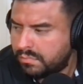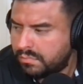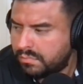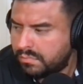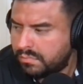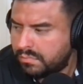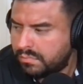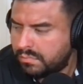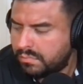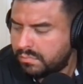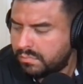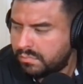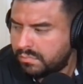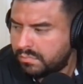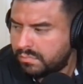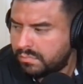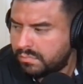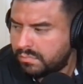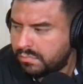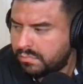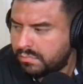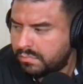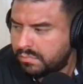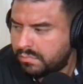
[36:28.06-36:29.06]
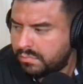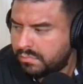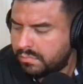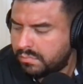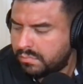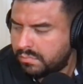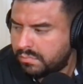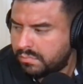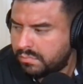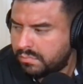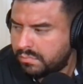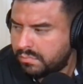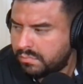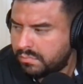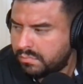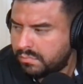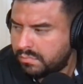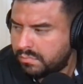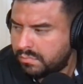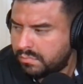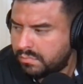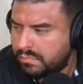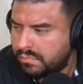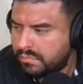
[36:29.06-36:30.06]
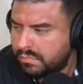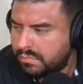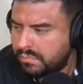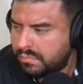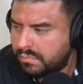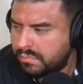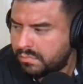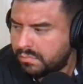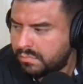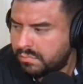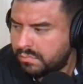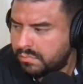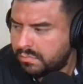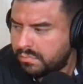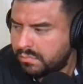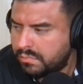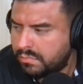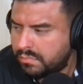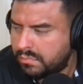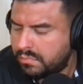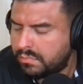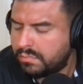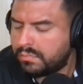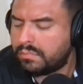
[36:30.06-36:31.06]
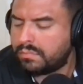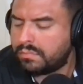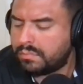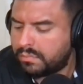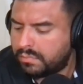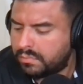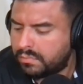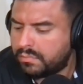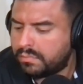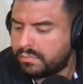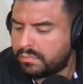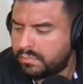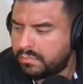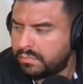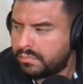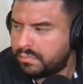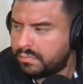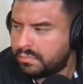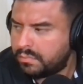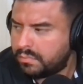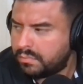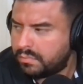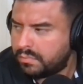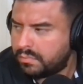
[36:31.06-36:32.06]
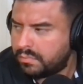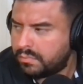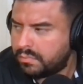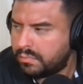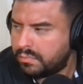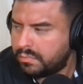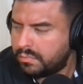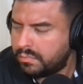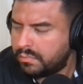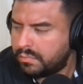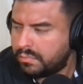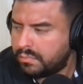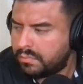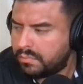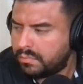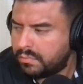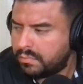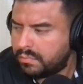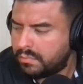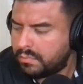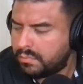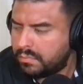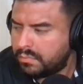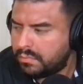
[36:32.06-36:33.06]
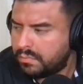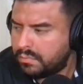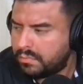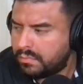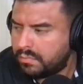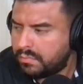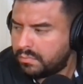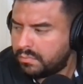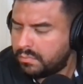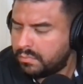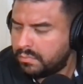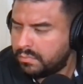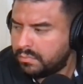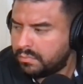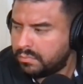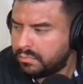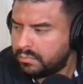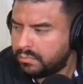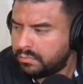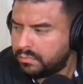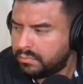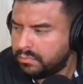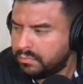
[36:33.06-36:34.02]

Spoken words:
[no speech]